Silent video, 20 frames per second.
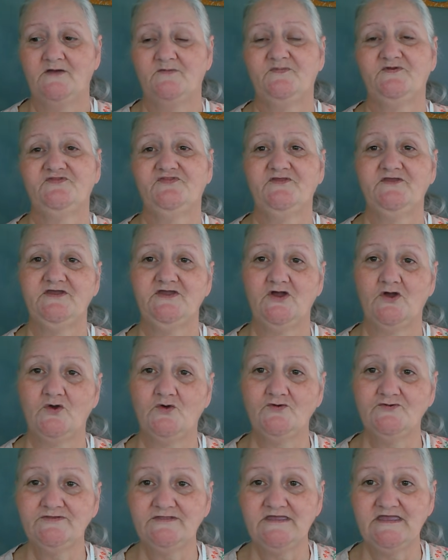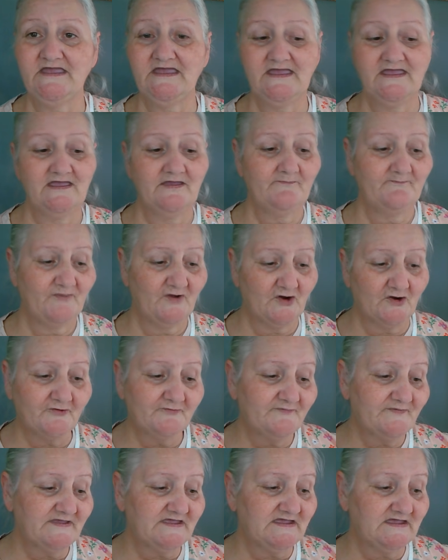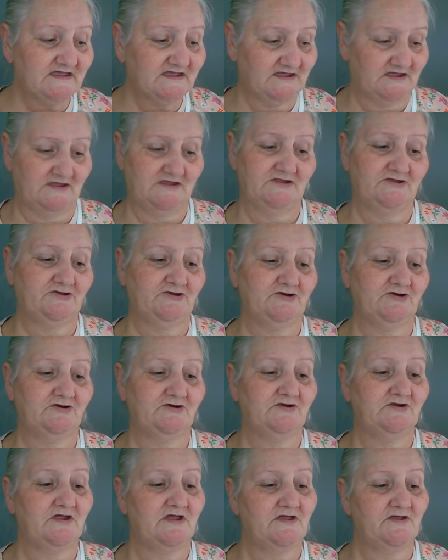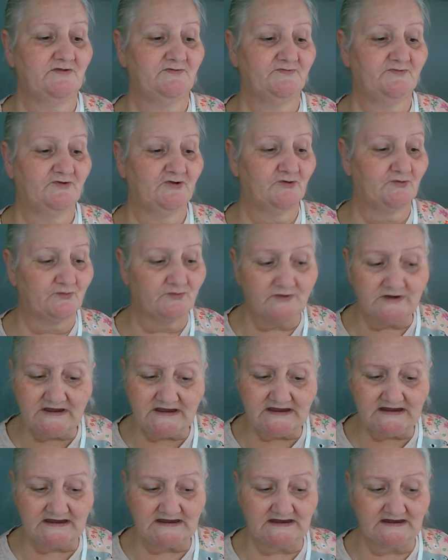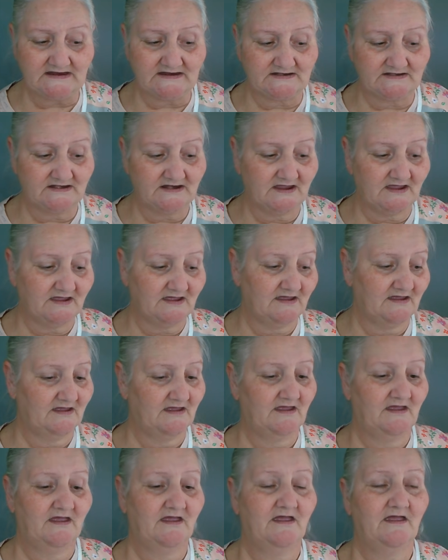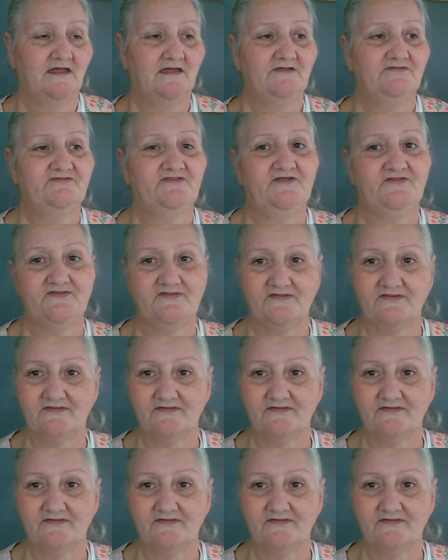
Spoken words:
But the only perfect color of green that